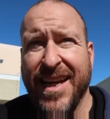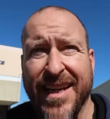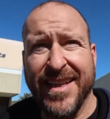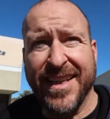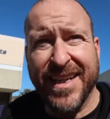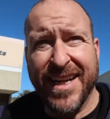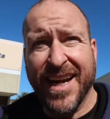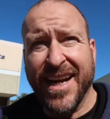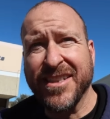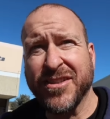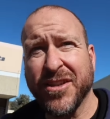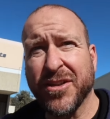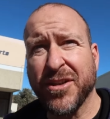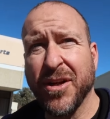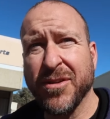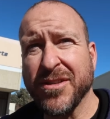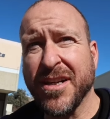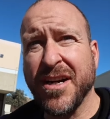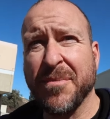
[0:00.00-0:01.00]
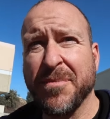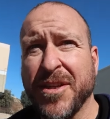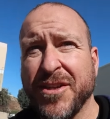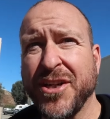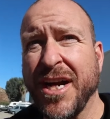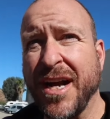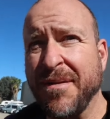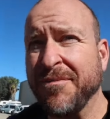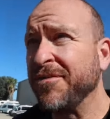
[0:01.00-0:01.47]
and the guys are closing up the
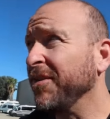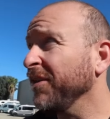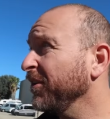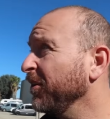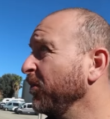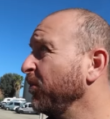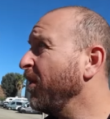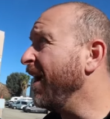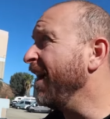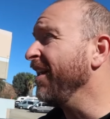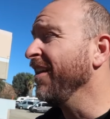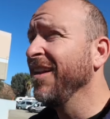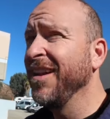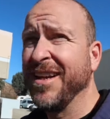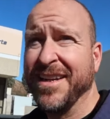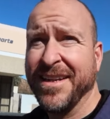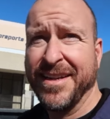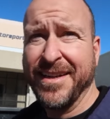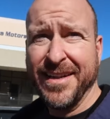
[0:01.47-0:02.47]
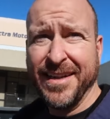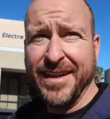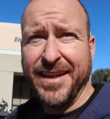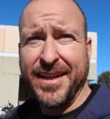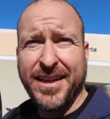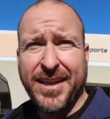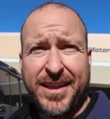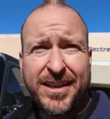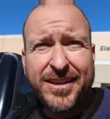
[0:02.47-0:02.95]
shop for a little while.
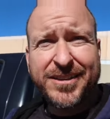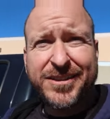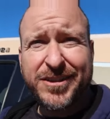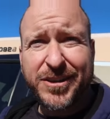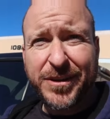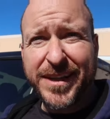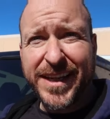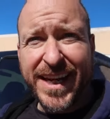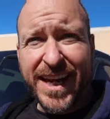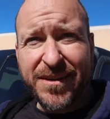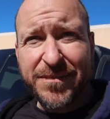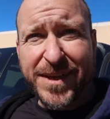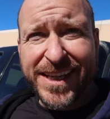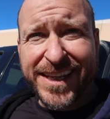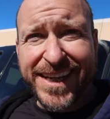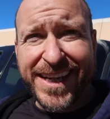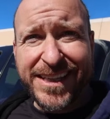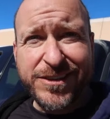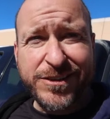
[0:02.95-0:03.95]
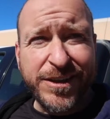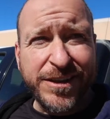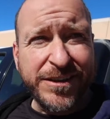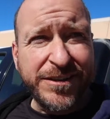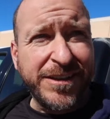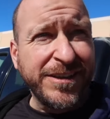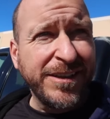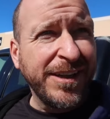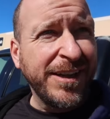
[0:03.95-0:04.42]
So they gave me the keys to
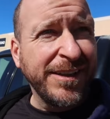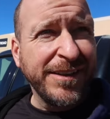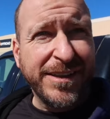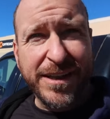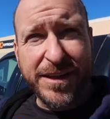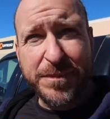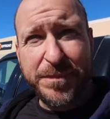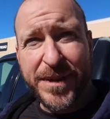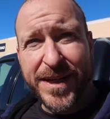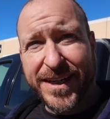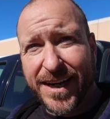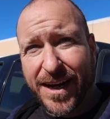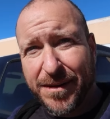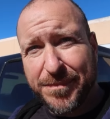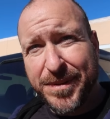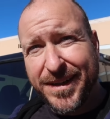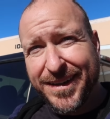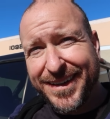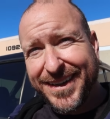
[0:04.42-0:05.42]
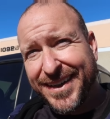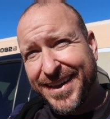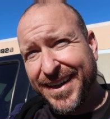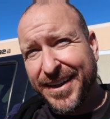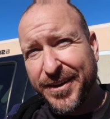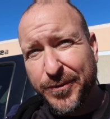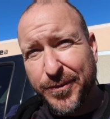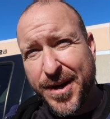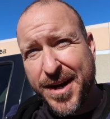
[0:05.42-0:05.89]
the to the pickup,
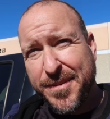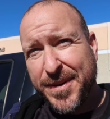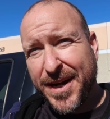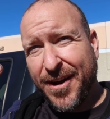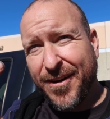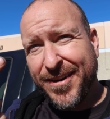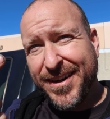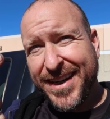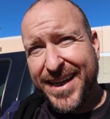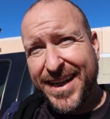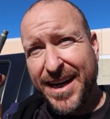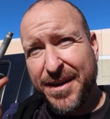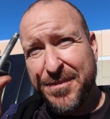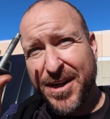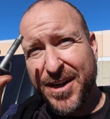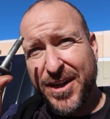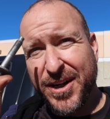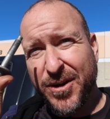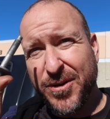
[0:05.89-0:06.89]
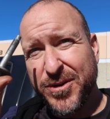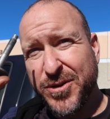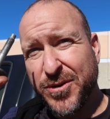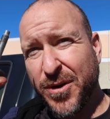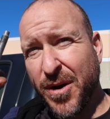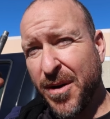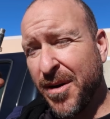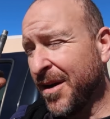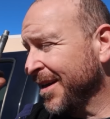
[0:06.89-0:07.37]
uh, the runabout, and I'm gonna go
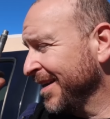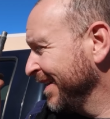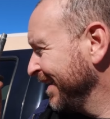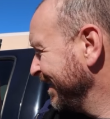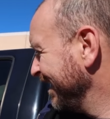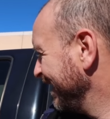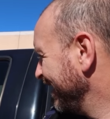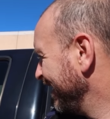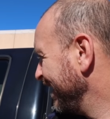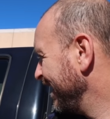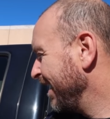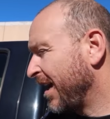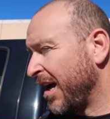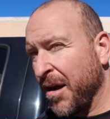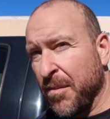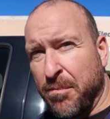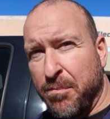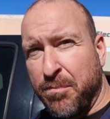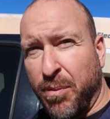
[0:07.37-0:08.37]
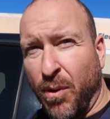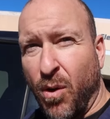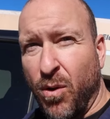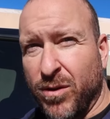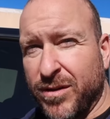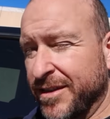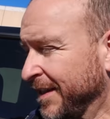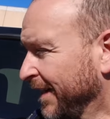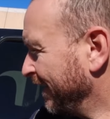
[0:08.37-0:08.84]
to a a
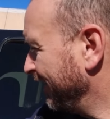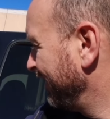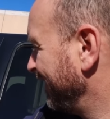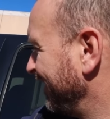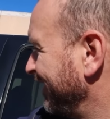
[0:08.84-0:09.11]
bolt